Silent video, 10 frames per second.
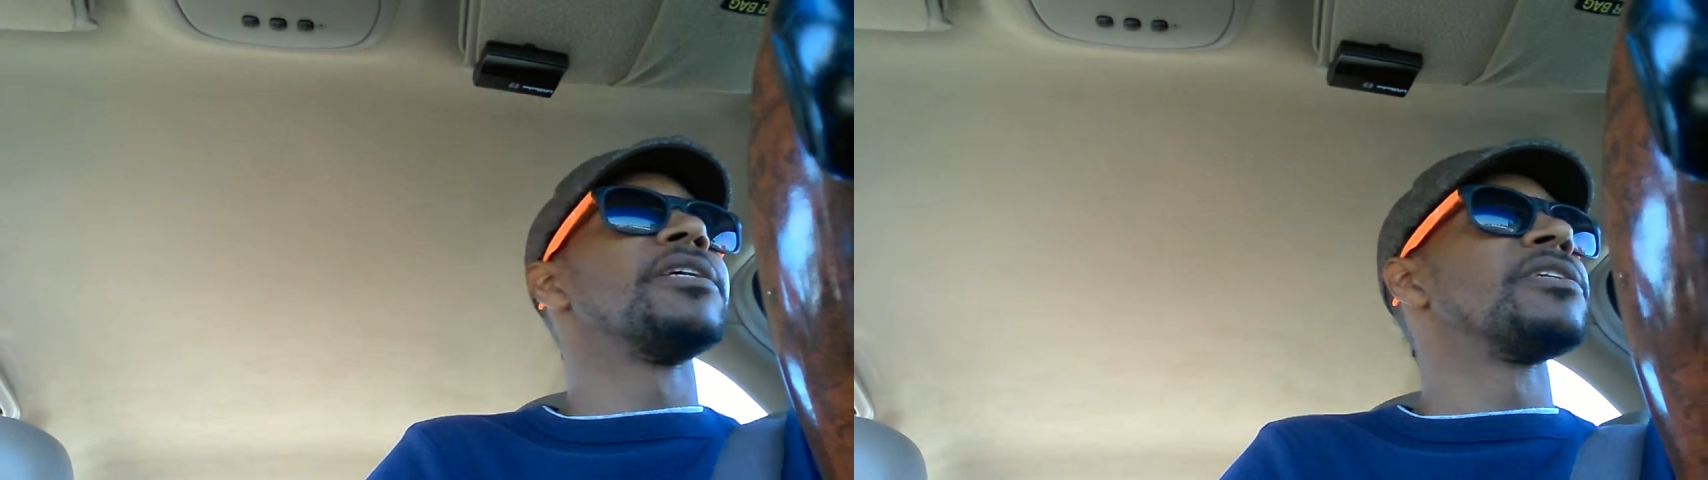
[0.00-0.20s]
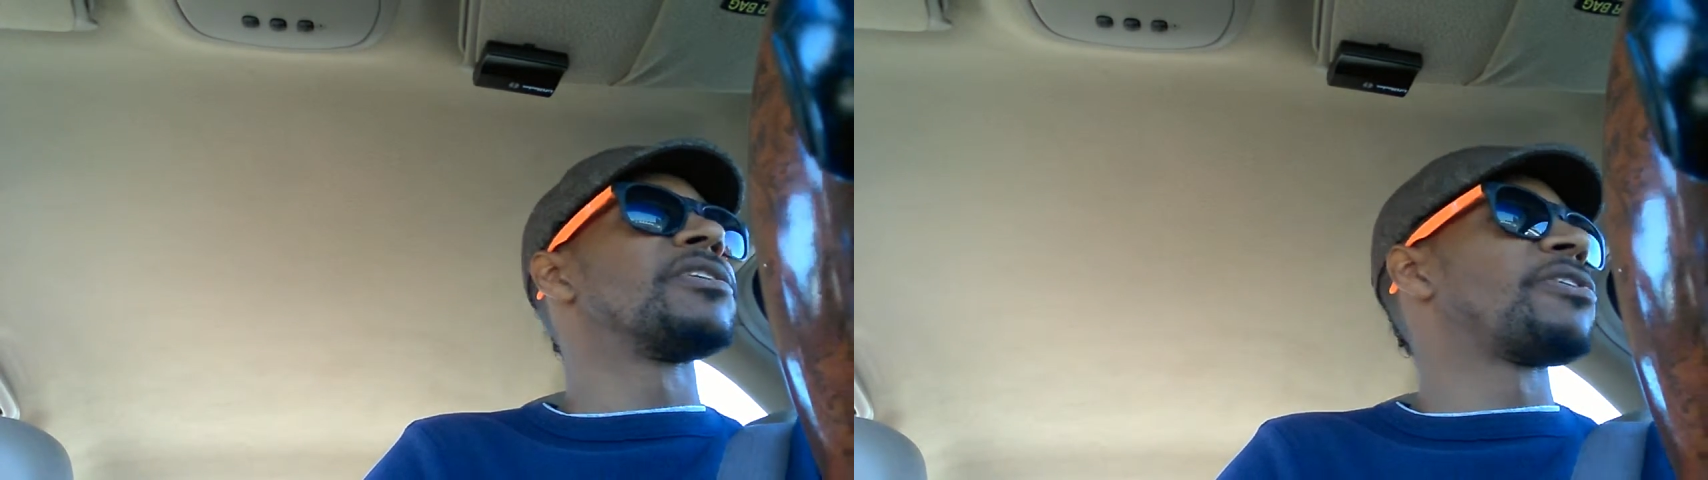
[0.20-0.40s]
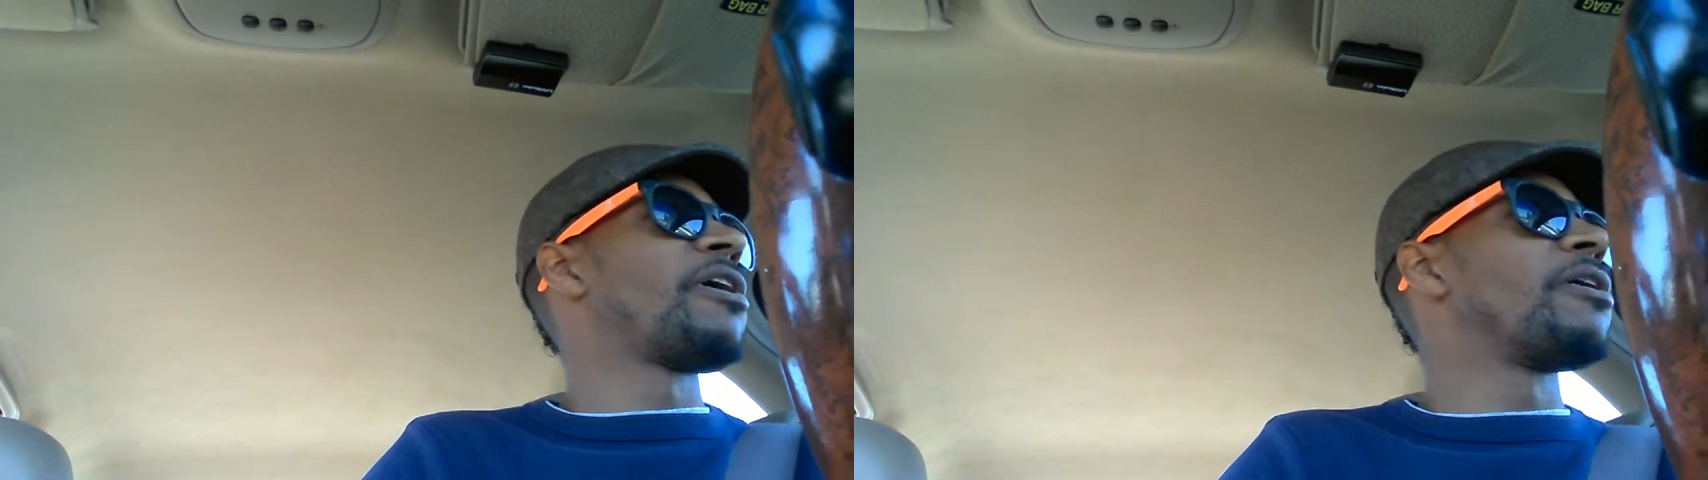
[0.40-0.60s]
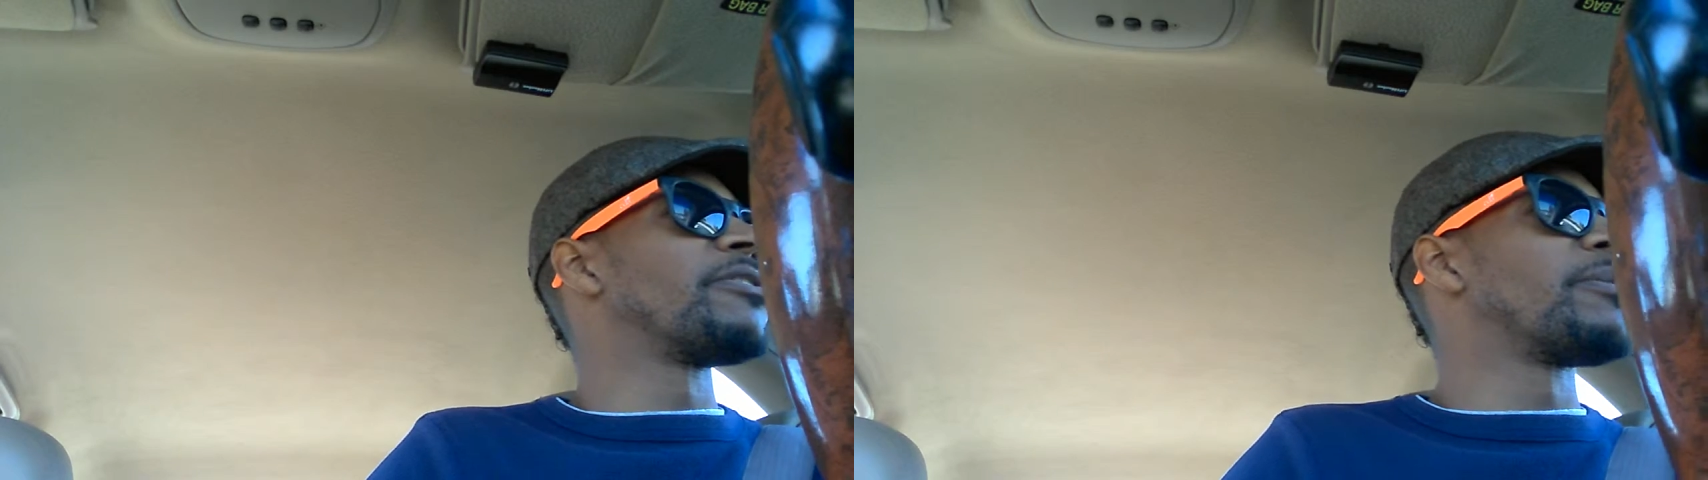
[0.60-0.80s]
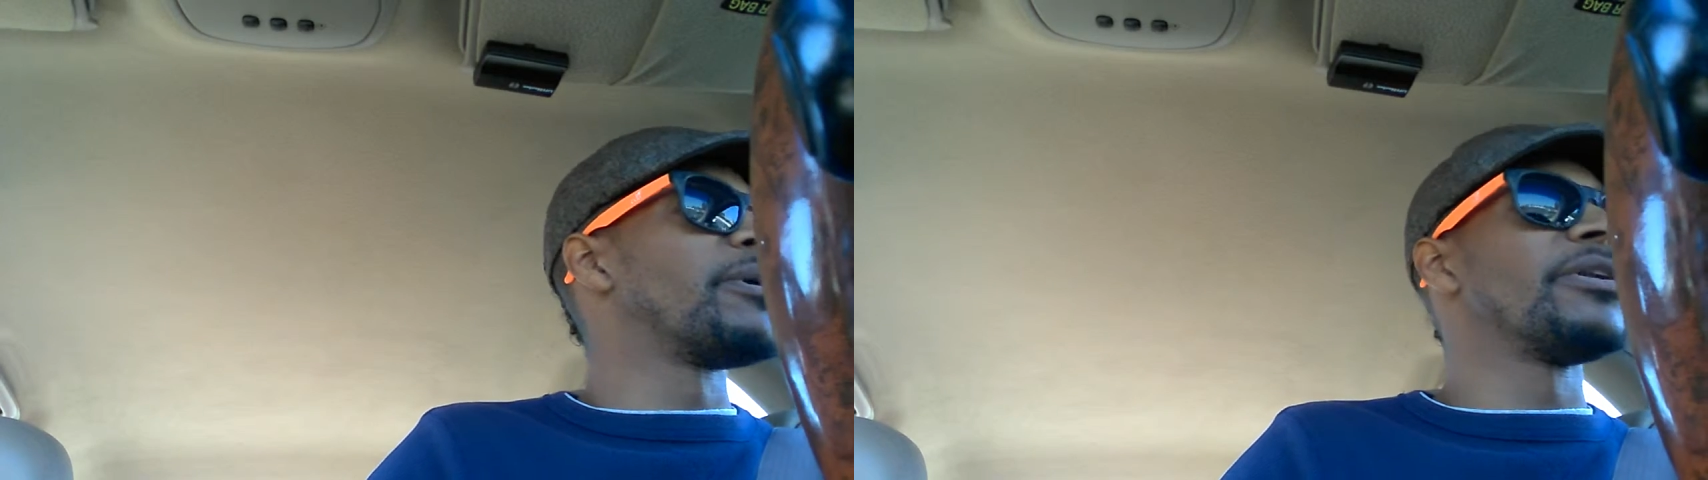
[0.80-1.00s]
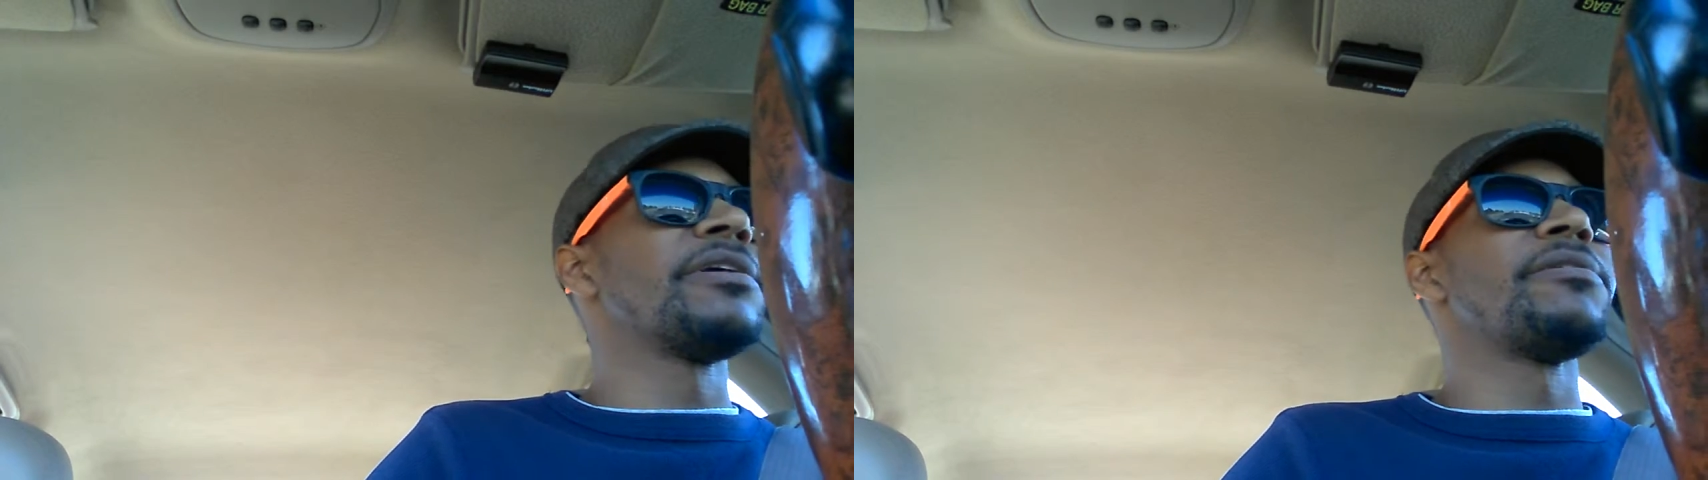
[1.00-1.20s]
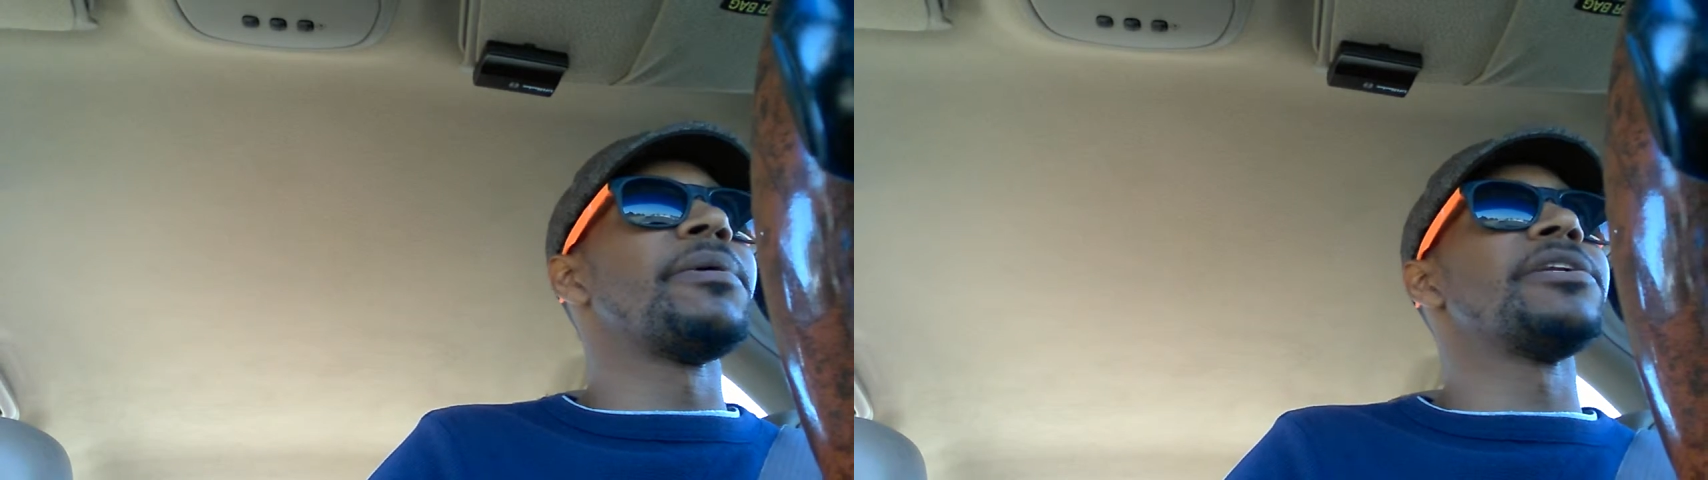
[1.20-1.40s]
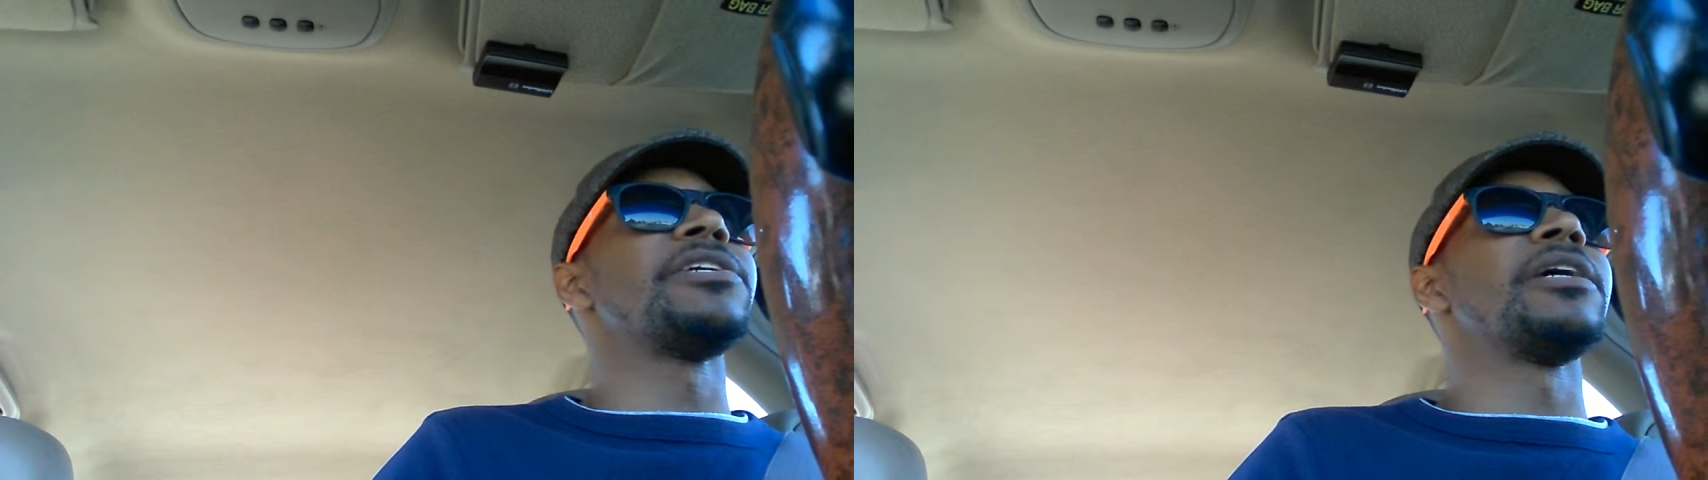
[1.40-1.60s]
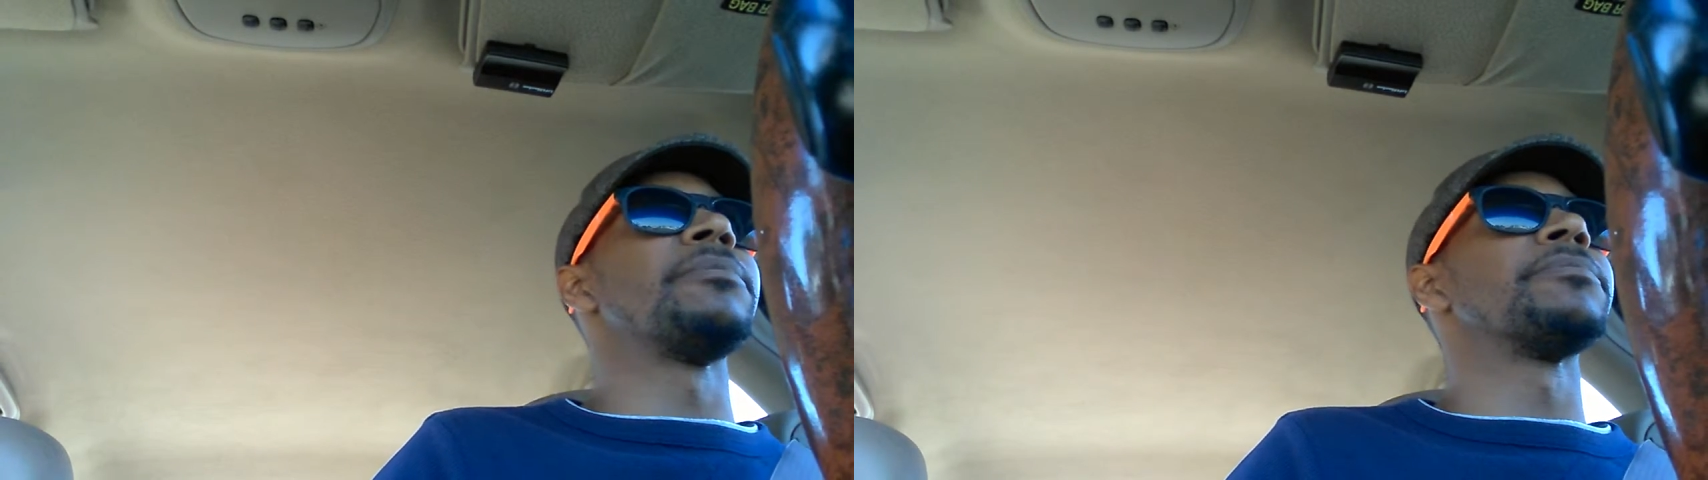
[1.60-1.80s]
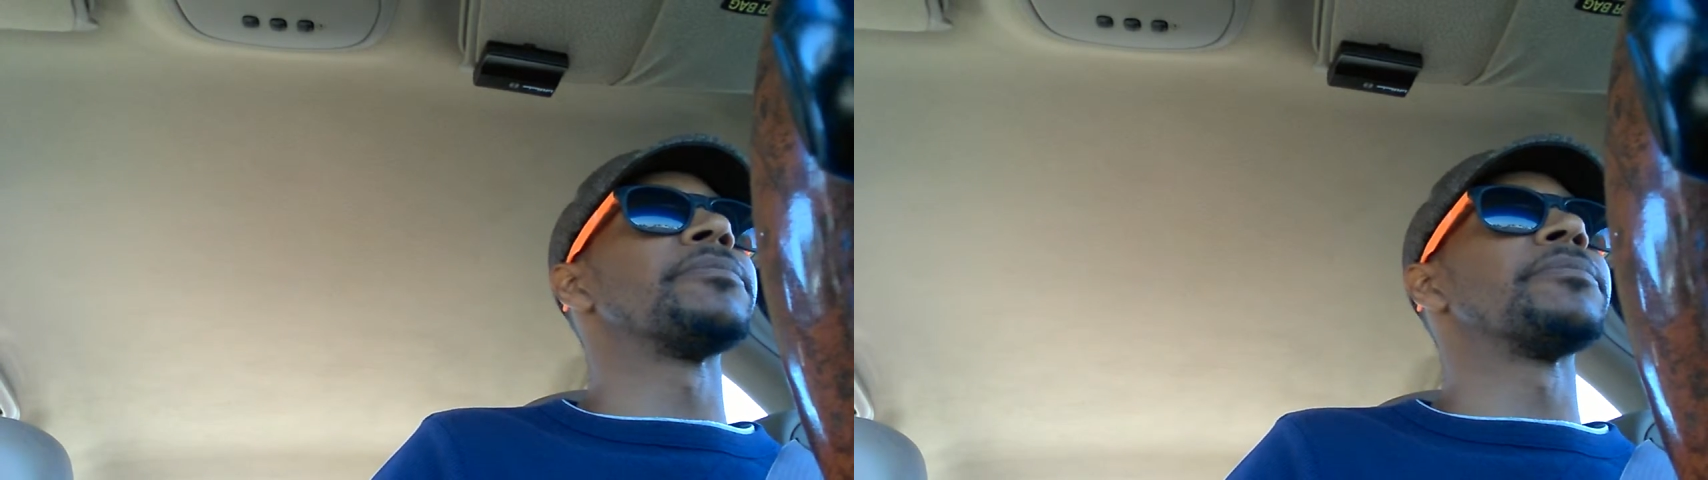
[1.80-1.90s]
Cesaro's the World Heavyweight Champ.